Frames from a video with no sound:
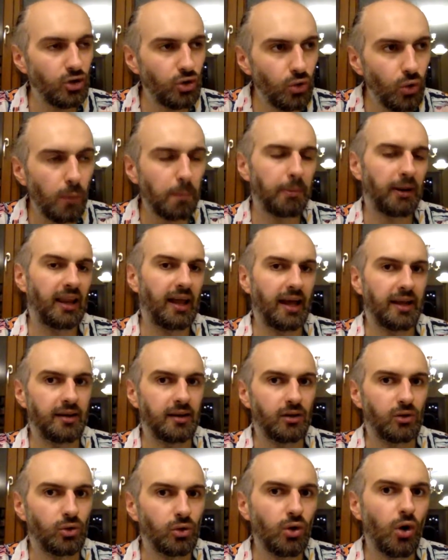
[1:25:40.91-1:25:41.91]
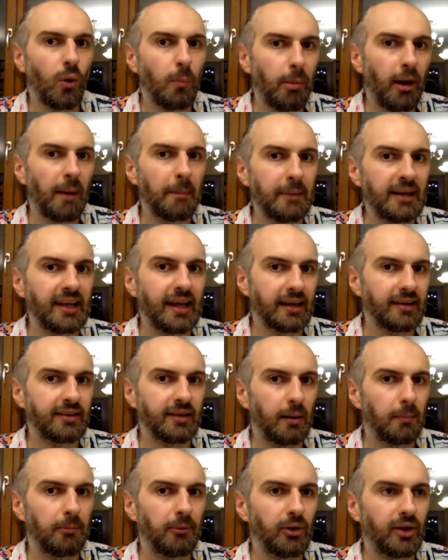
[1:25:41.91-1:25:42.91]
do plan to go public at
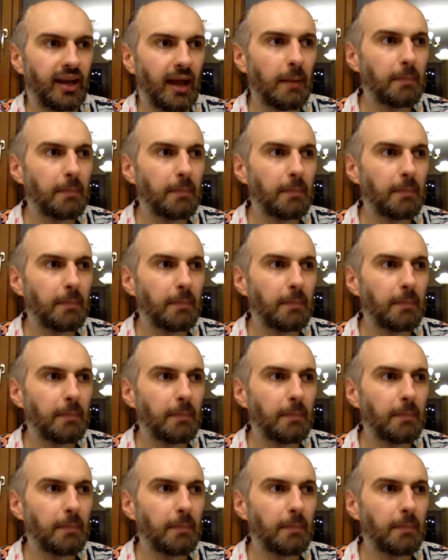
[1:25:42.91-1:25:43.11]
some point.